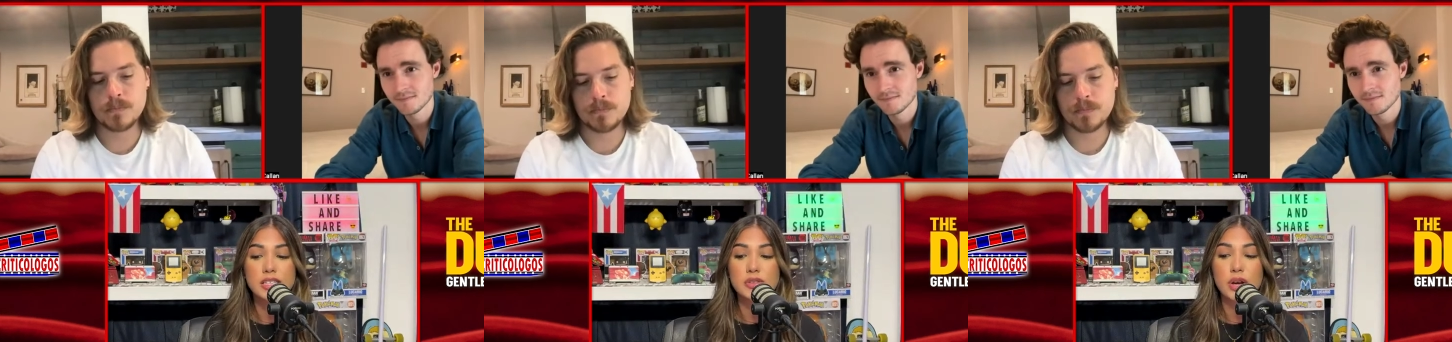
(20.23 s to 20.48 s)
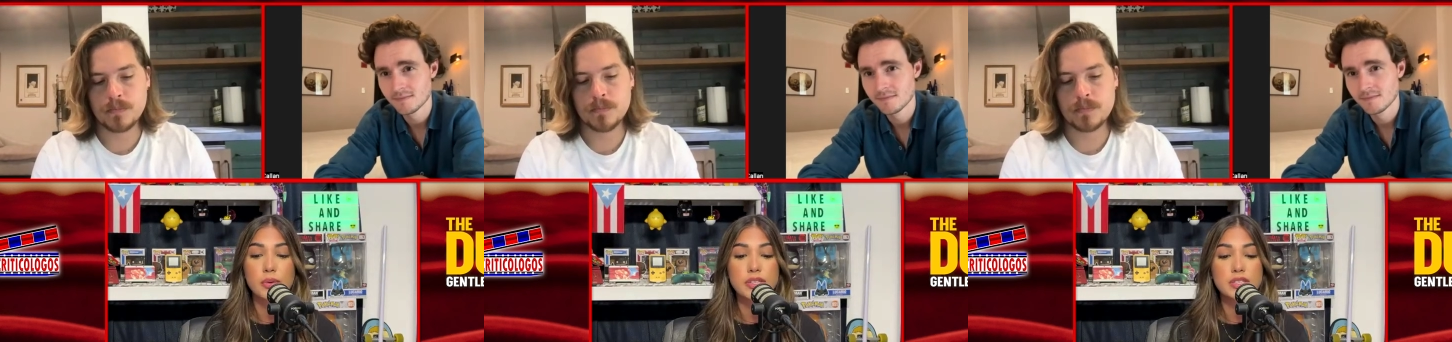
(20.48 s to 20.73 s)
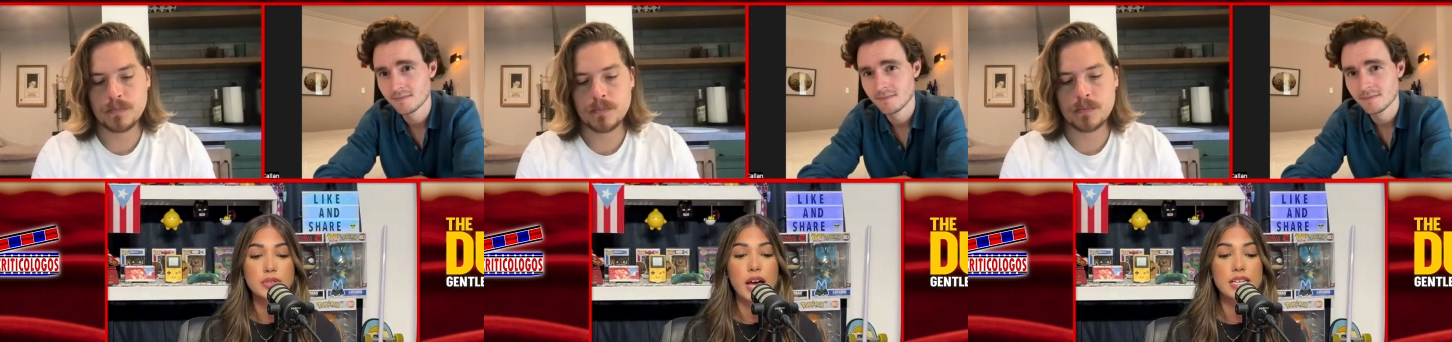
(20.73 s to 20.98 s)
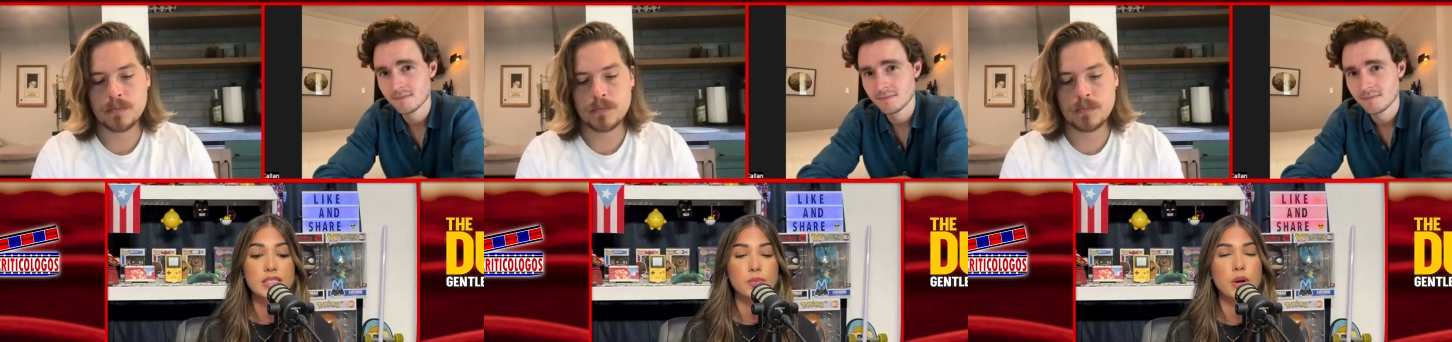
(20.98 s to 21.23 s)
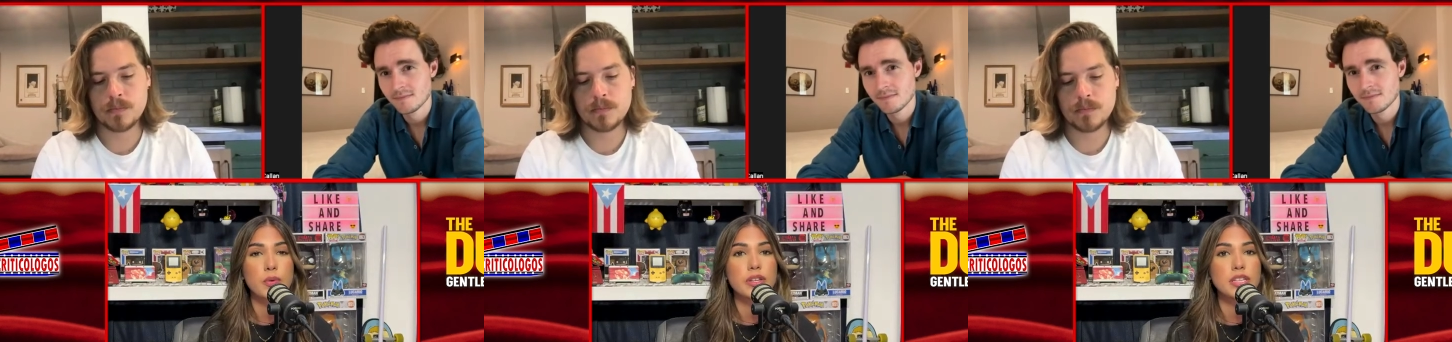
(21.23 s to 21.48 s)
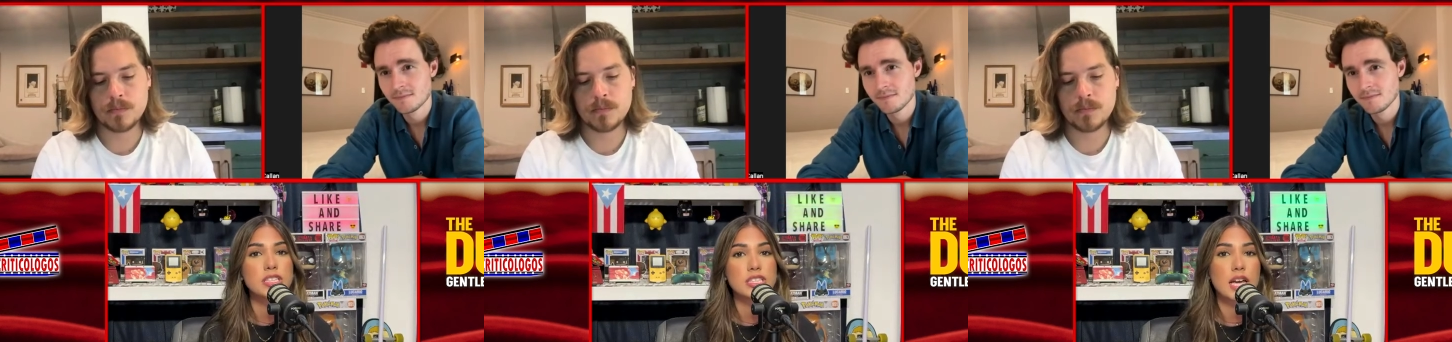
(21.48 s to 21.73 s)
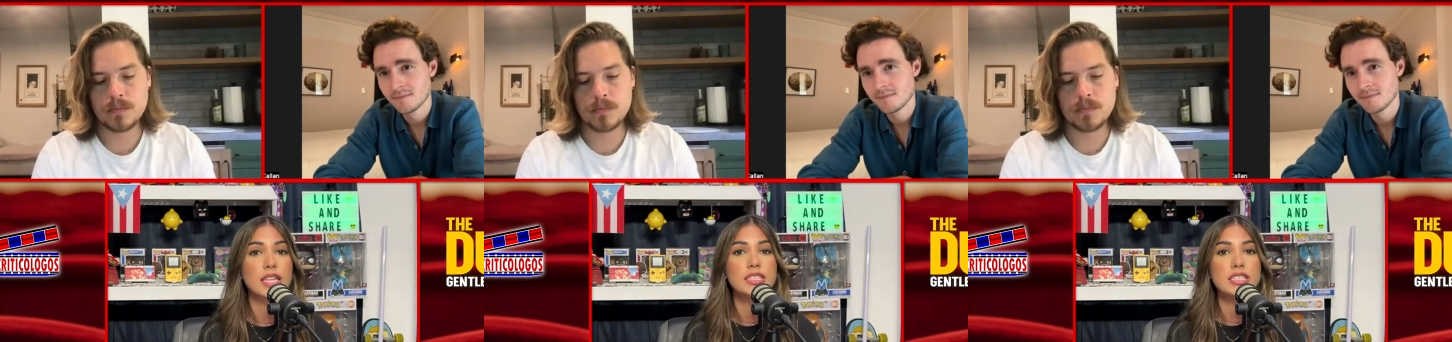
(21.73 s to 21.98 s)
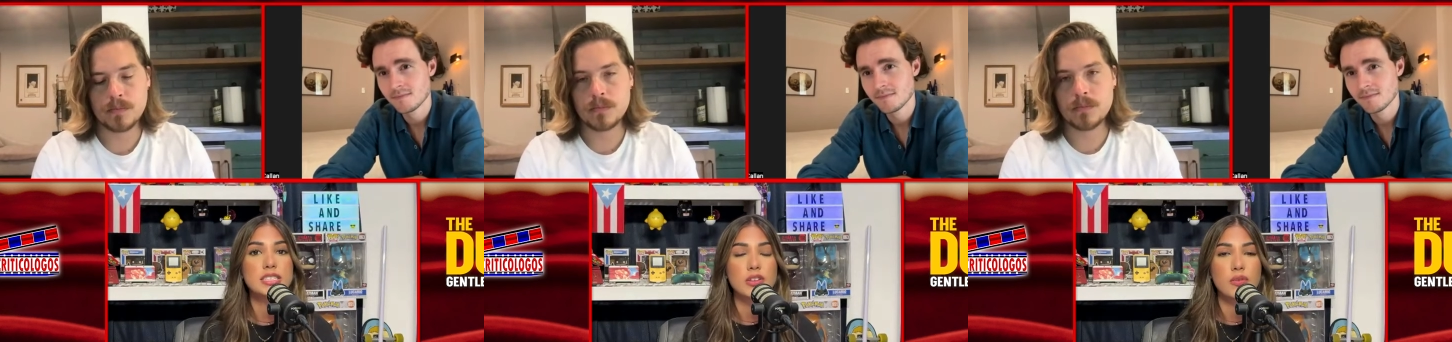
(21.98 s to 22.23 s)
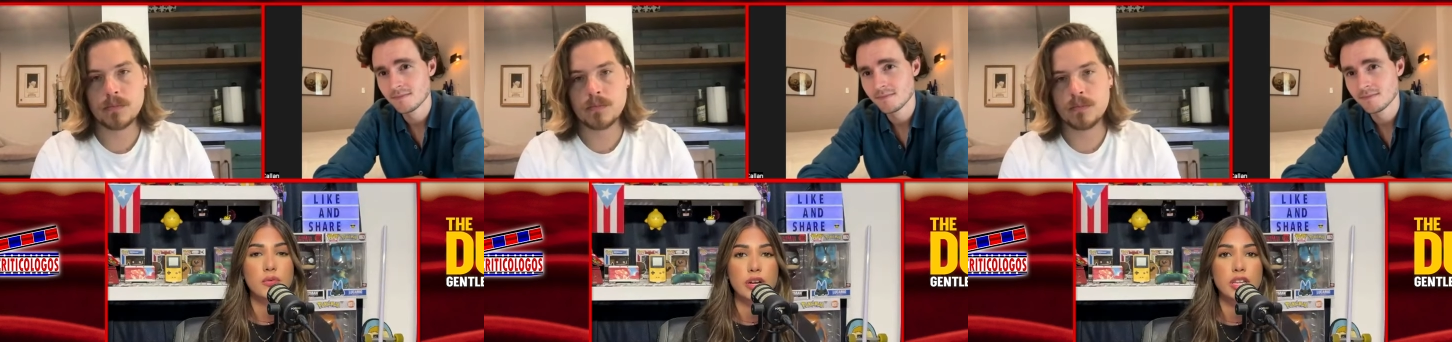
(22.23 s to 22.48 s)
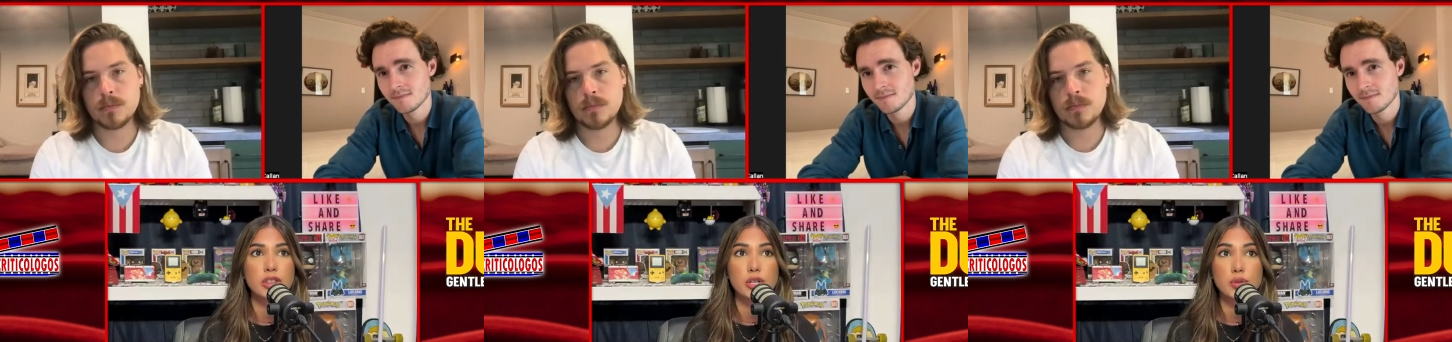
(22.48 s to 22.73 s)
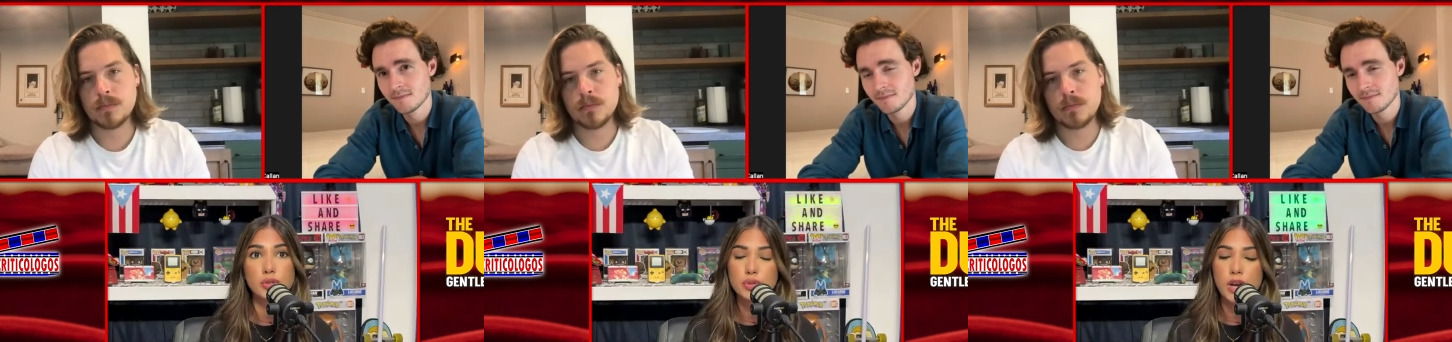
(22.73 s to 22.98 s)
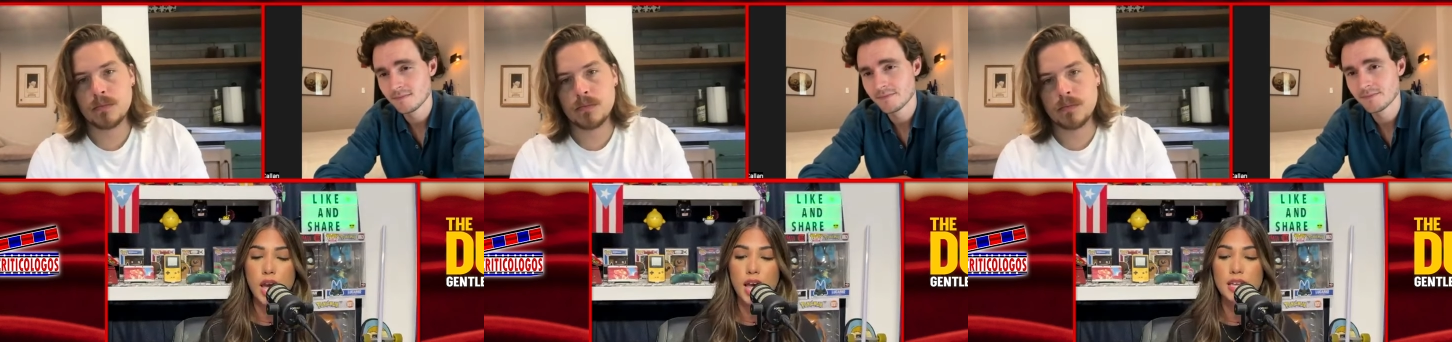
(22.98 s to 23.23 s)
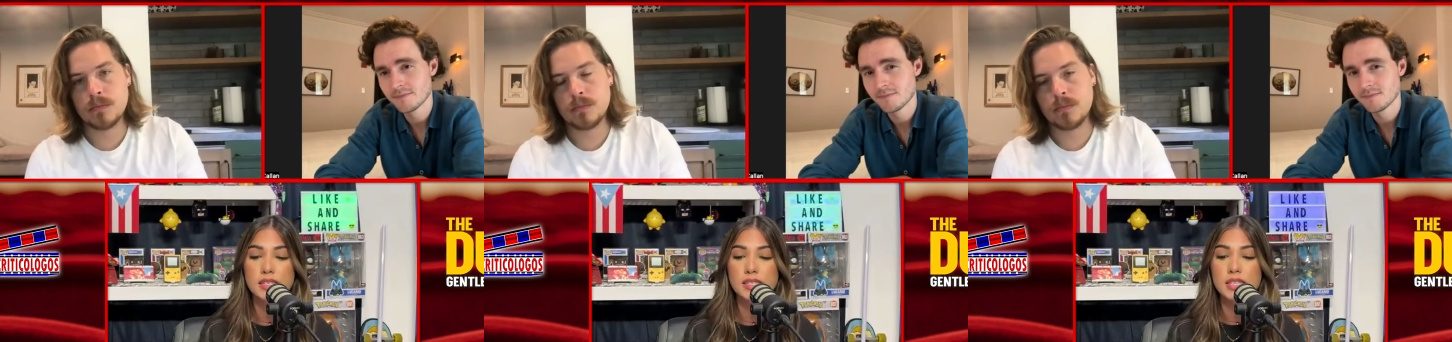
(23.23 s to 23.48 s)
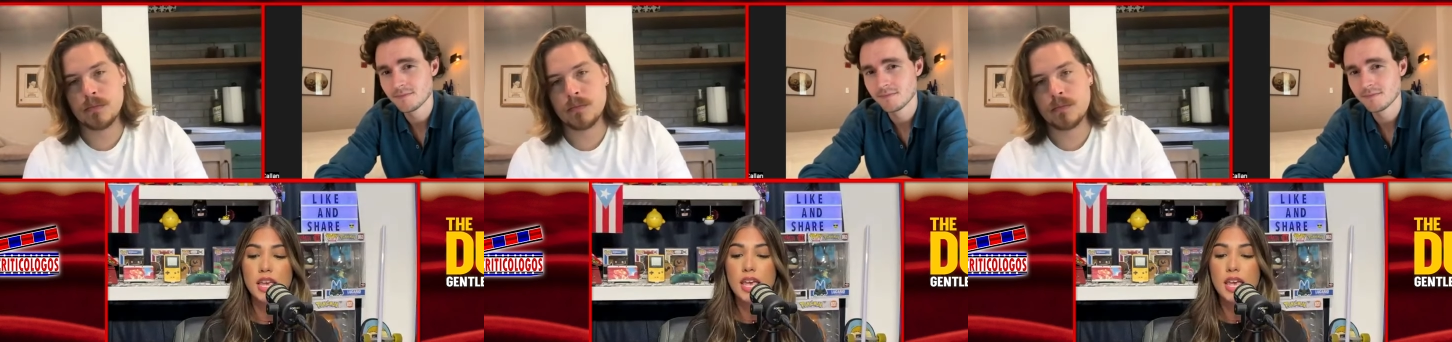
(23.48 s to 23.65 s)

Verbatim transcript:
Speaker 1: So I want to ask what were the challenges of wearing those two hats